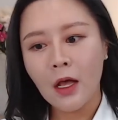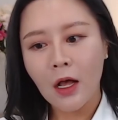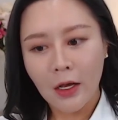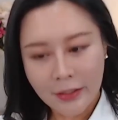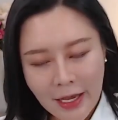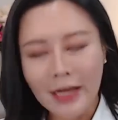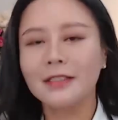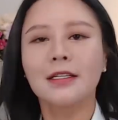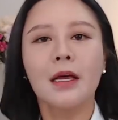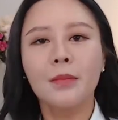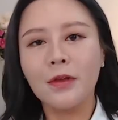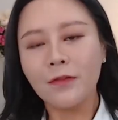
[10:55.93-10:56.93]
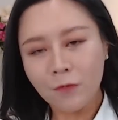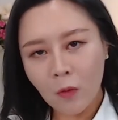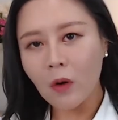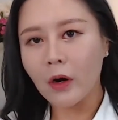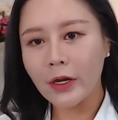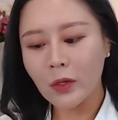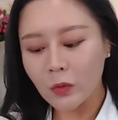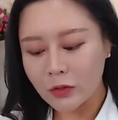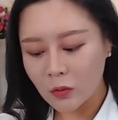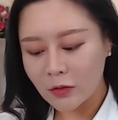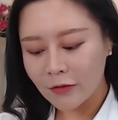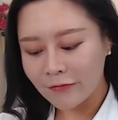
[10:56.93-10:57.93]
Yes, before it was
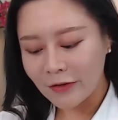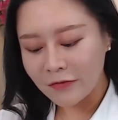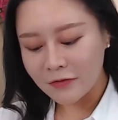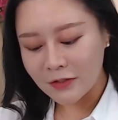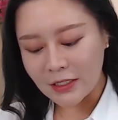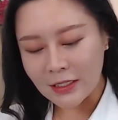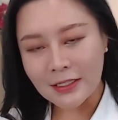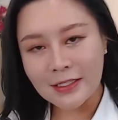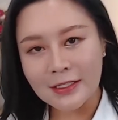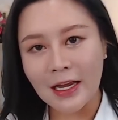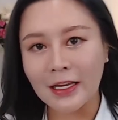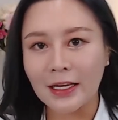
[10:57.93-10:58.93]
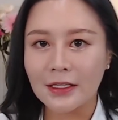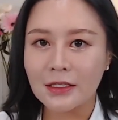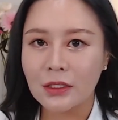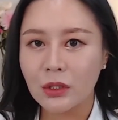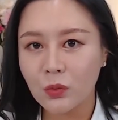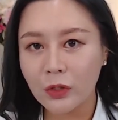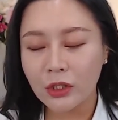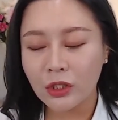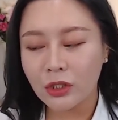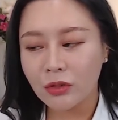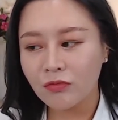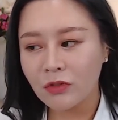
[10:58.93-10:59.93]
only 15 seconds,
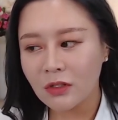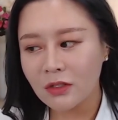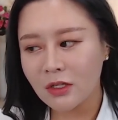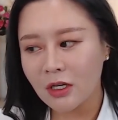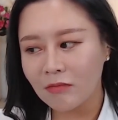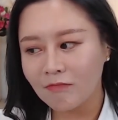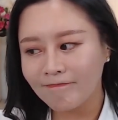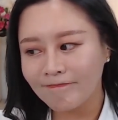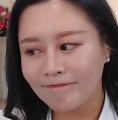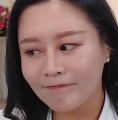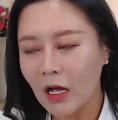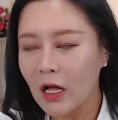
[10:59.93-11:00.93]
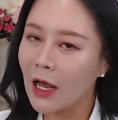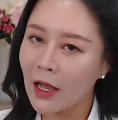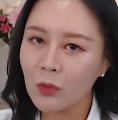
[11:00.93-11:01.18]
which was, I